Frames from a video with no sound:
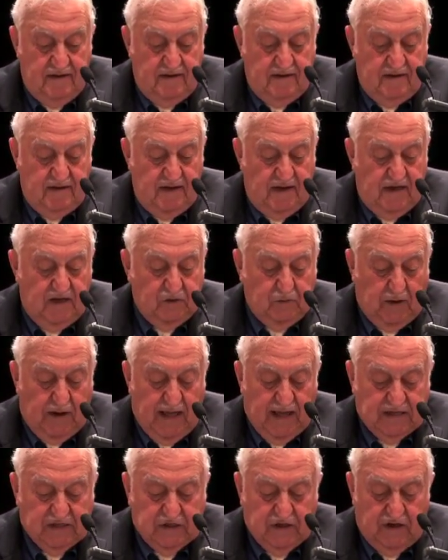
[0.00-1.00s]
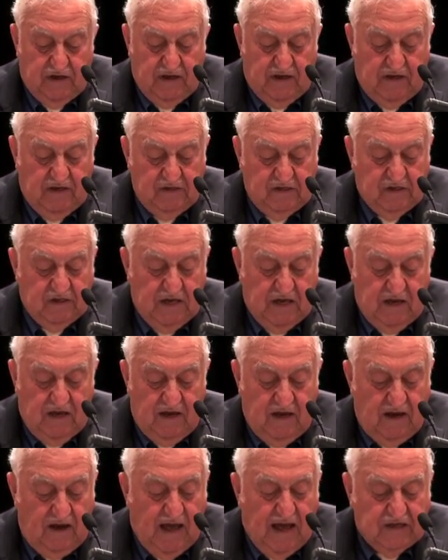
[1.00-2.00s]
is what excellence
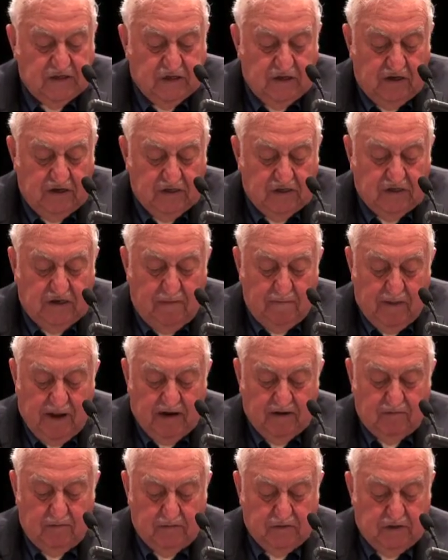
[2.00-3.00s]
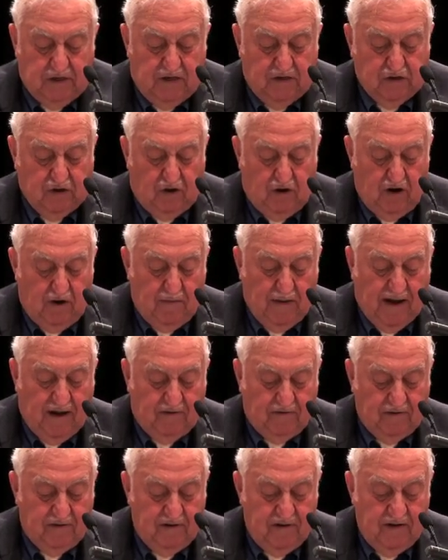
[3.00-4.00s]
in bankruptcy is all
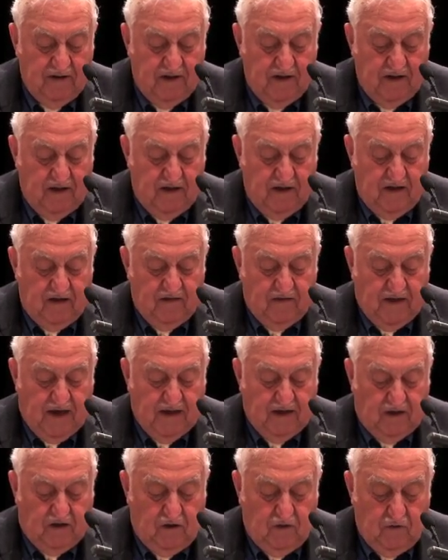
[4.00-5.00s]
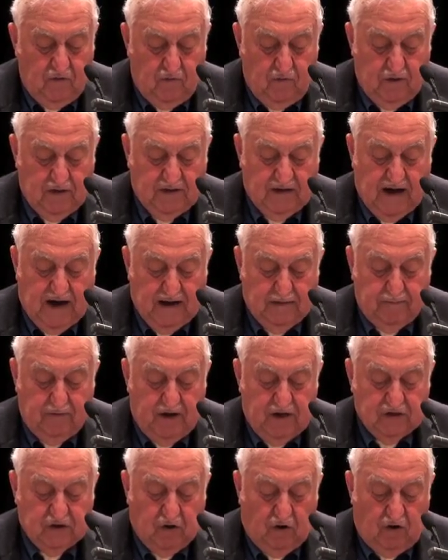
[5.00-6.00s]
about. Thank you, and God
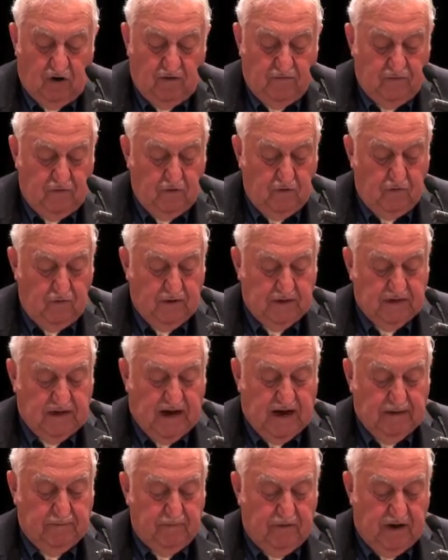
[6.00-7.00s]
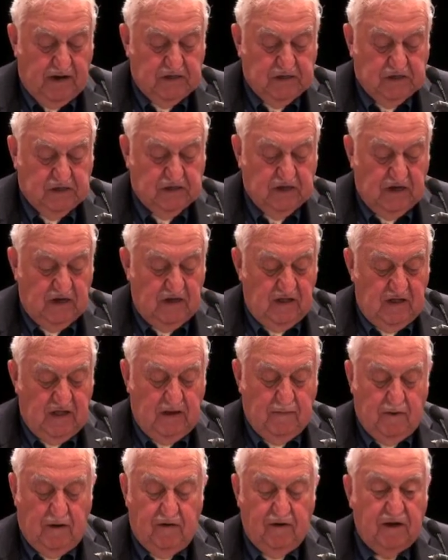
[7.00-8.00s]
bless all of you, and God bless the
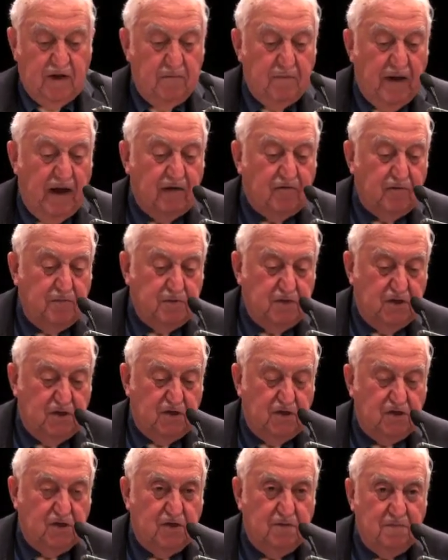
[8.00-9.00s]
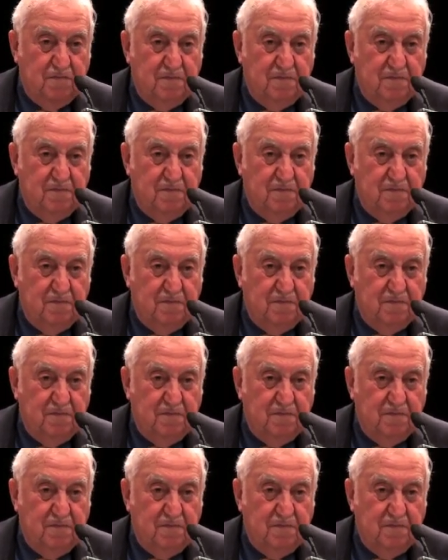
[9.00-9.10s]
American bankruptcy system.